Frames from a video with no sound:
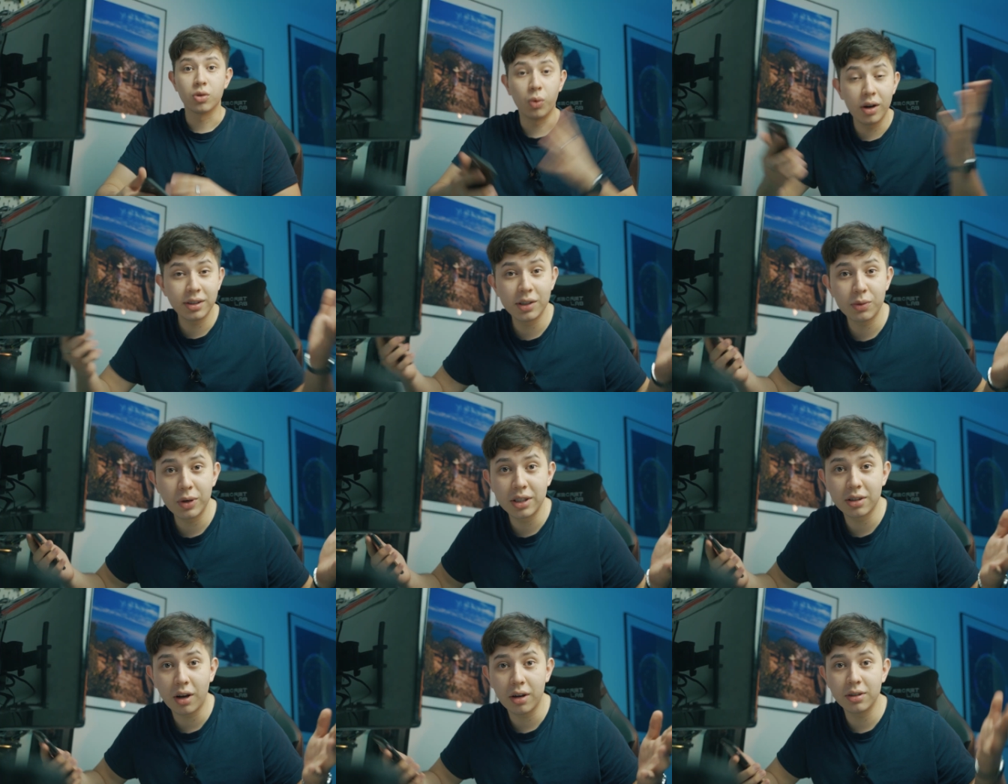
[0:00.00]
So whilst it's
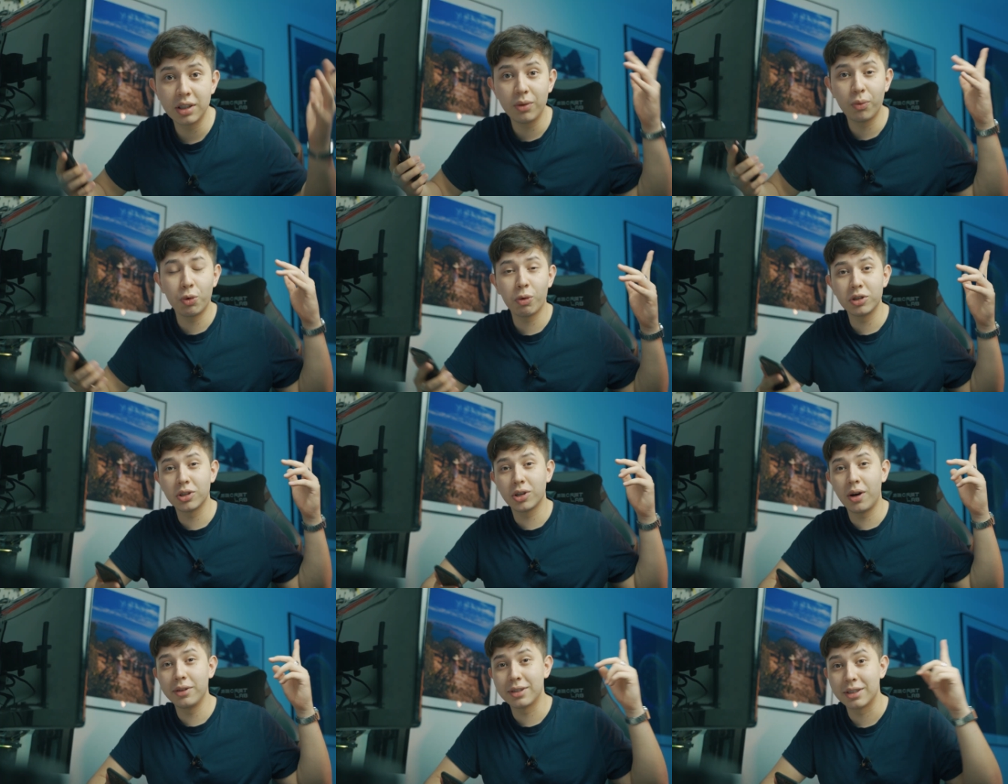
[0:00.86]
restarting, we want to
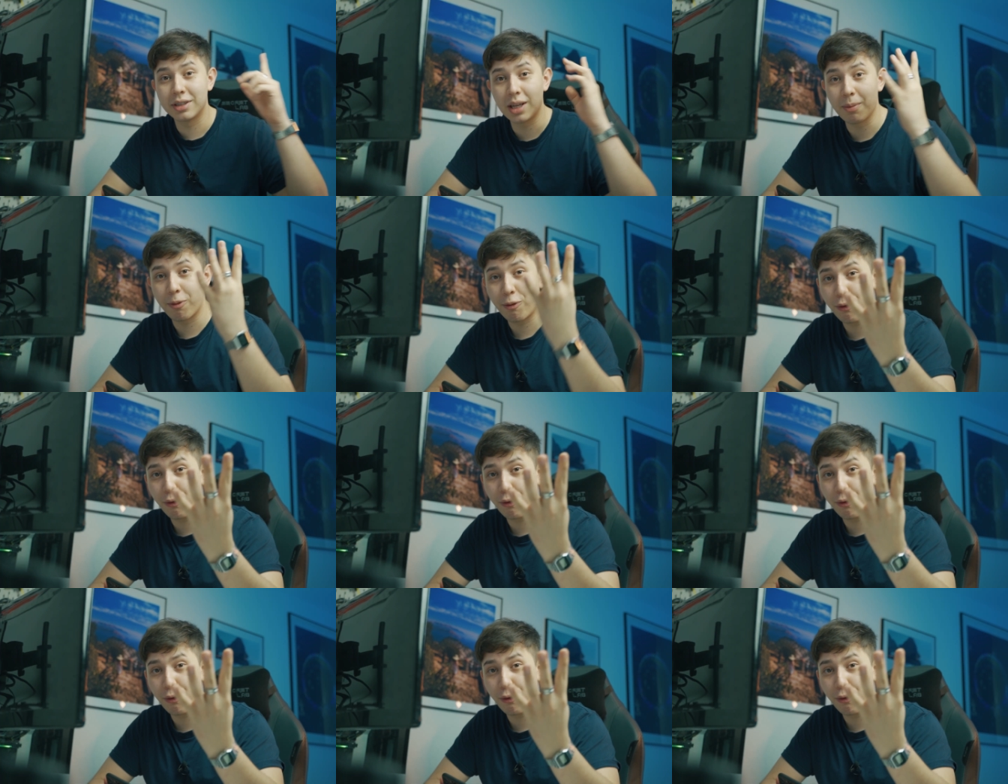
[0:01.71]
go into step